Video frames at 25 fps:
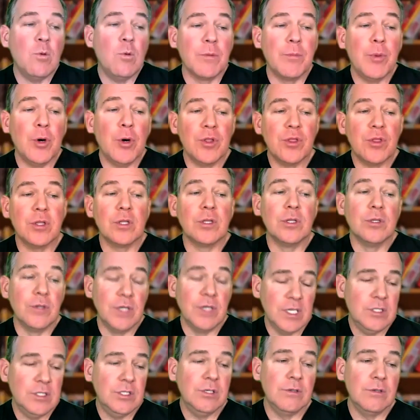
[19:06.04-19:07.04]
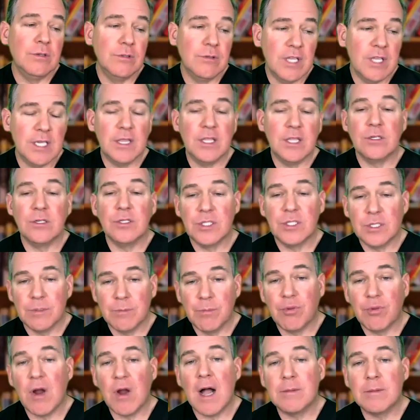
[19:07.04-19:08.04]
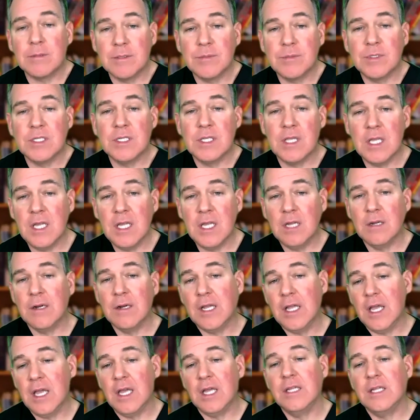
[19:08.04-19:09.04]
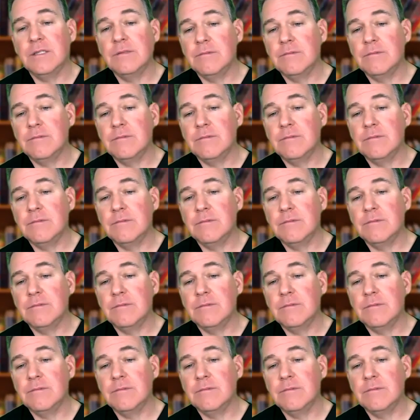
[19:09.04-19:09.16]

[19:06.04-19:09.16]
we're both alluding you know, to that. There's some problems in the hearing aid